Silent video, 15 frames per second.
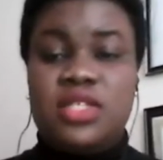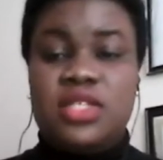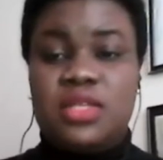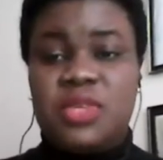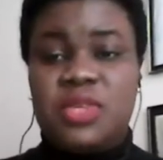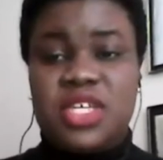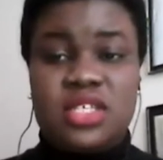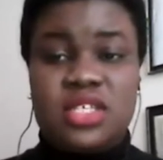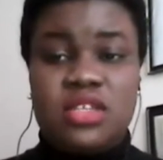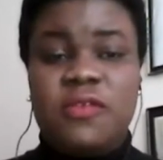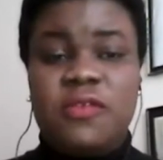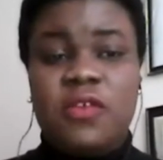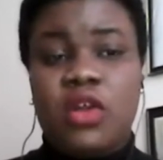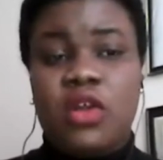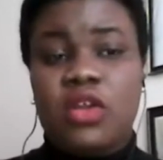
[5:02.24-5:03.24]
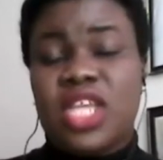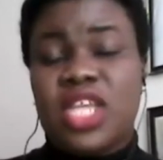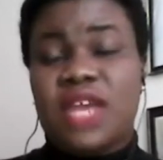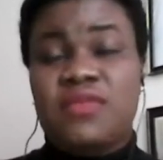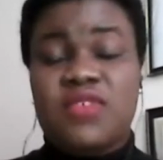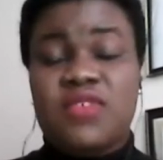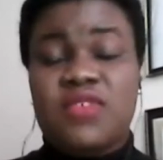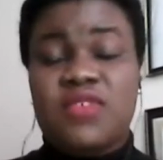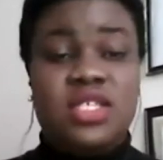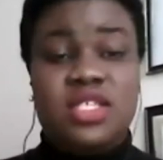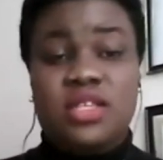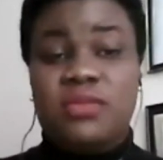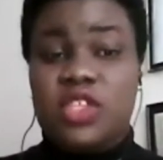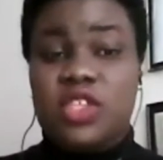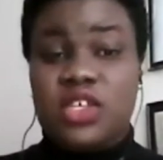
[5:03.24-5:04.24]
a person of color that
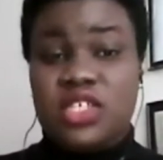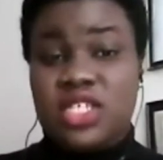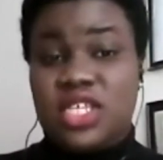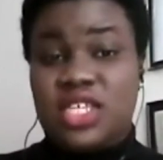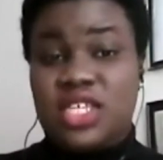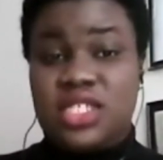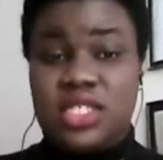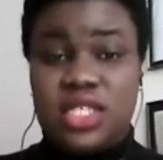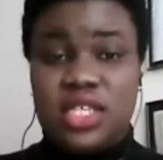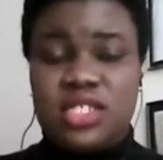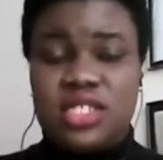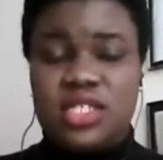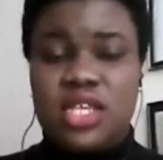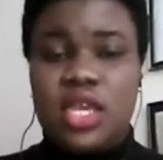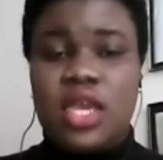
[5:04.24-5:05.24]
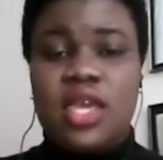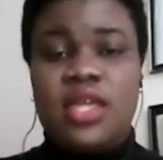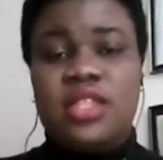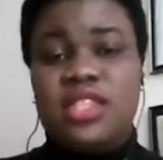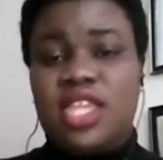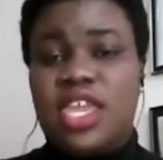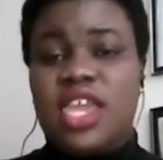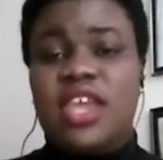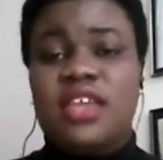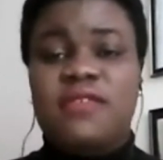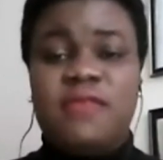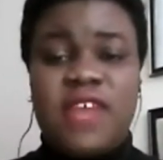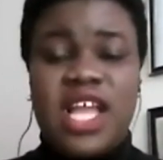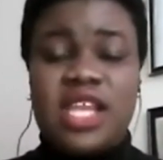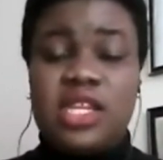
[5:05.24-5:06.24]
racism doesn't exist, they are
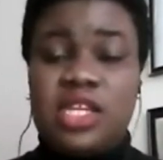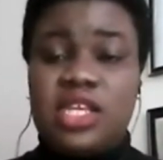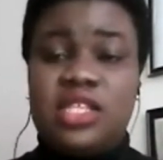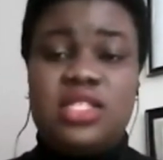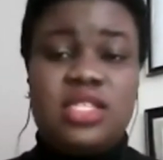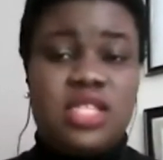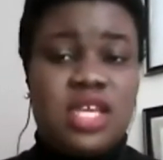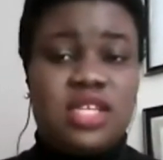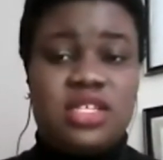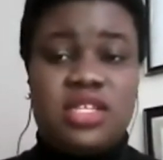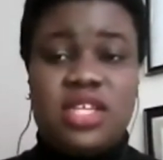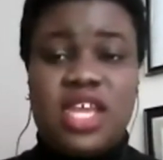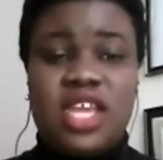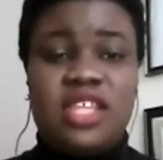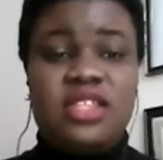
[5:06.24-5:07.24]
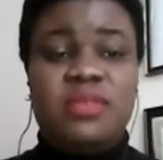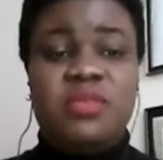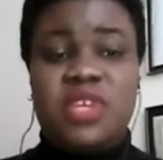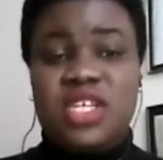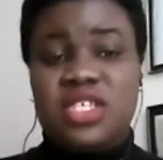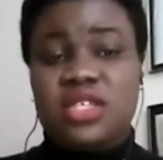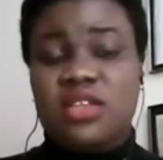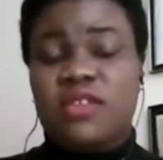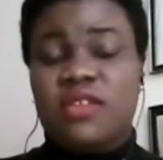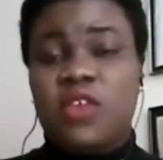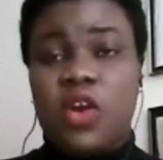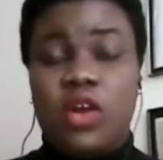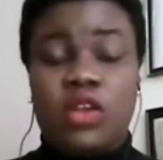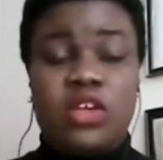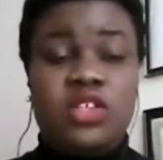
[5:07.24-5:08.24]
invalidating and denying the person of
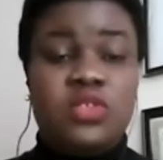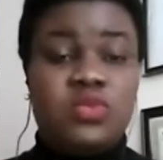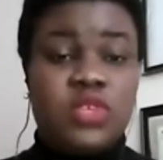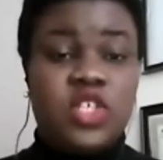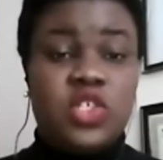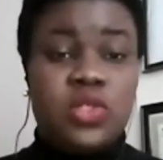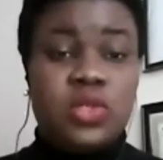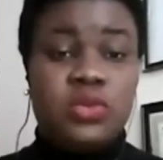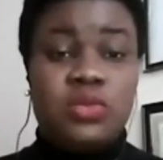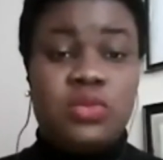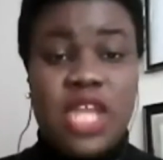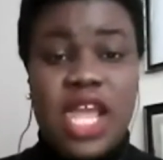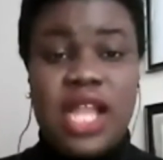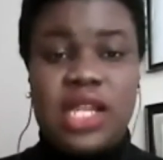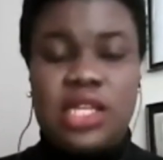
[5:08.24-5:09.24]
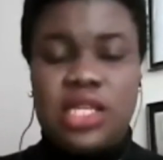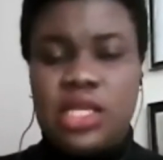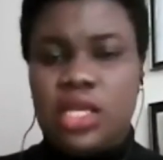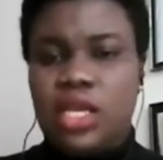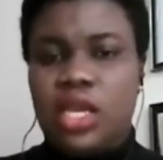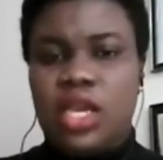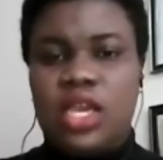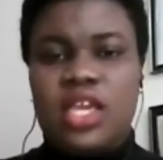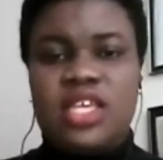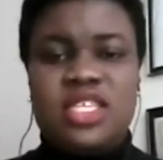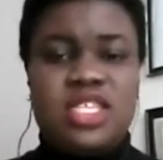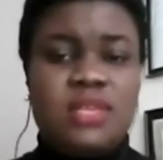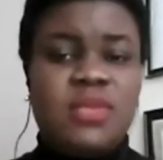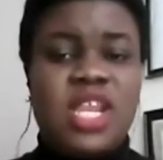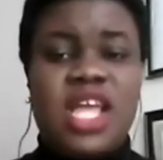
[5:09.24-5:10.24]
color's racial reality.
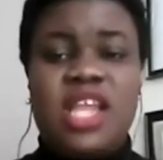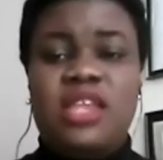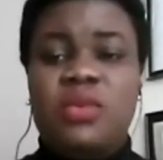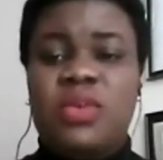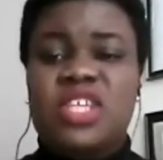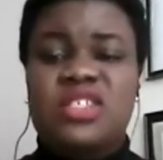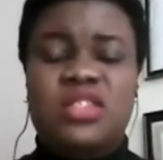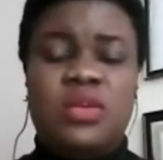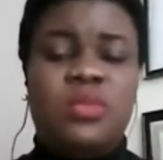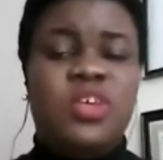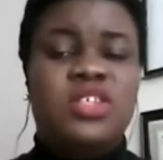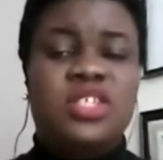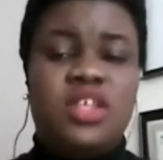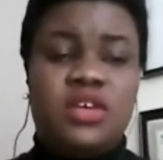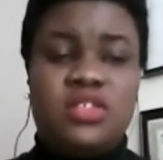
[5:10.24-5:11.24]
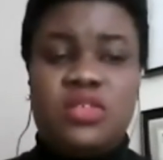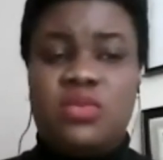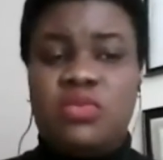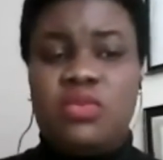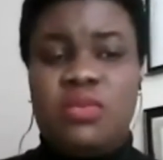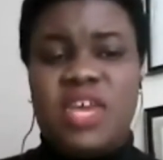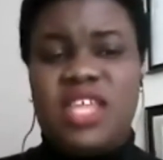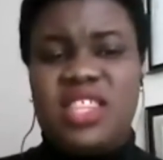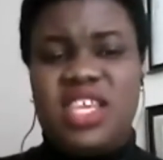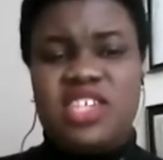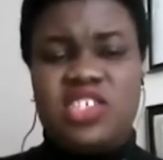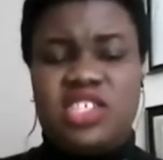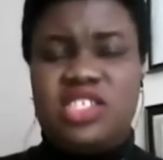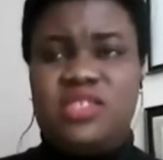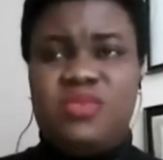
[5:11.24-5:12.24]
Similarly, when someone tells a woman that
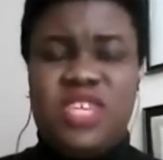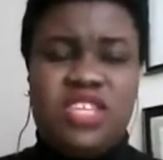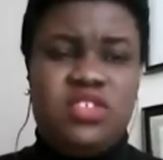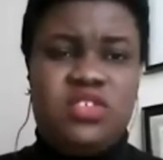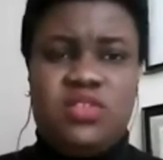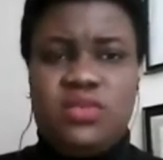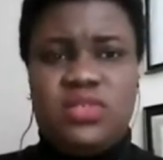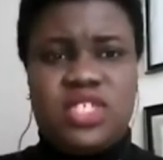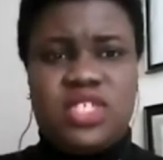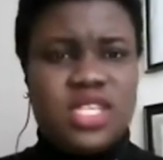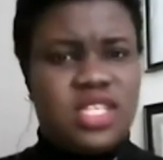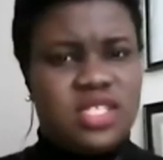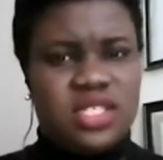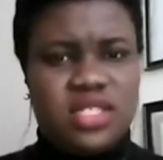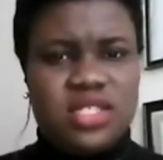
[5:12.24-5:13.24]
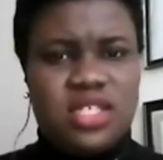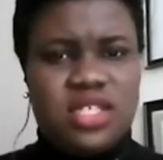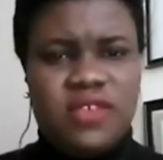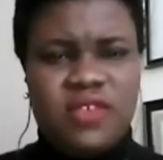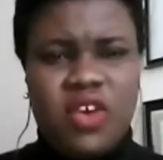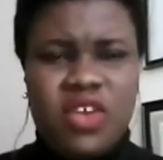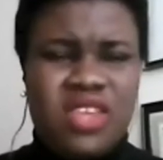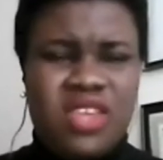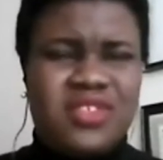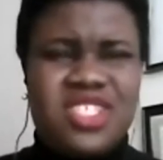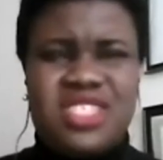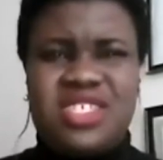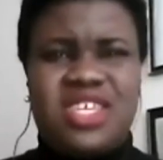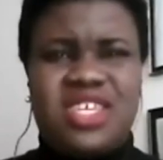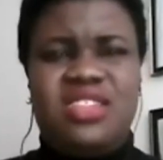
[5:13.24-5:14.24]
she's being too sensitive, or even
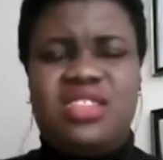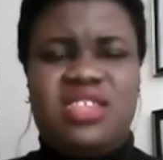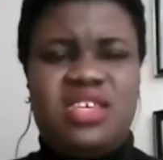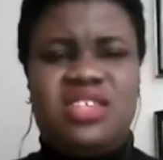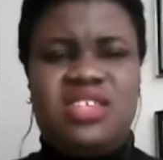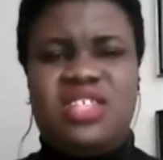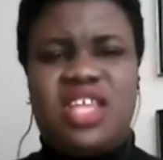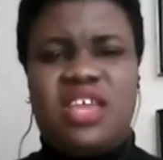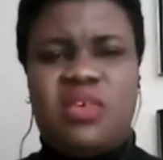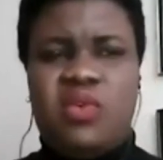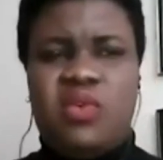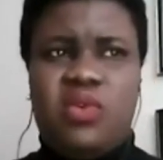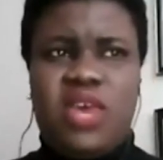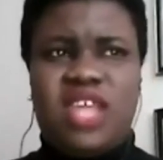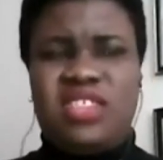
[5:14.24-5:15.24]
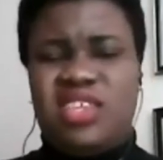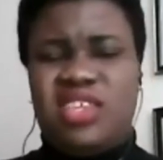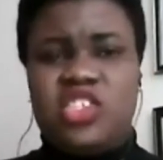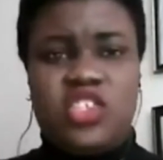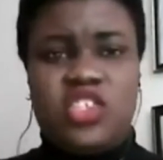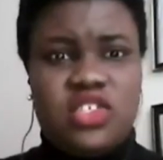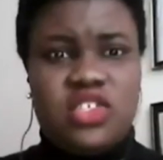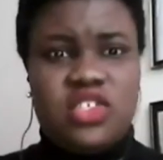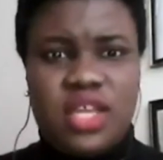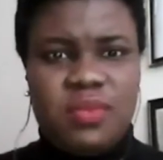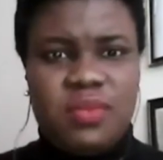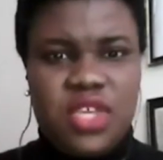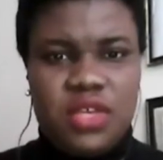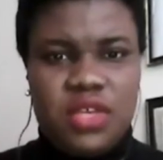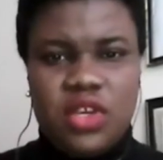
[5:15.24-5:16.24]
saying things like, oh, I think she's on a
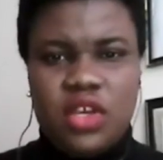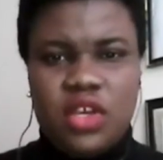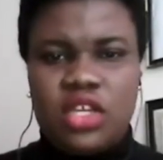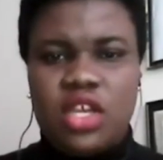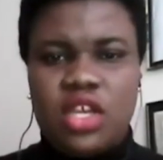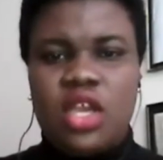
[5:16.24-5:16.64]
period,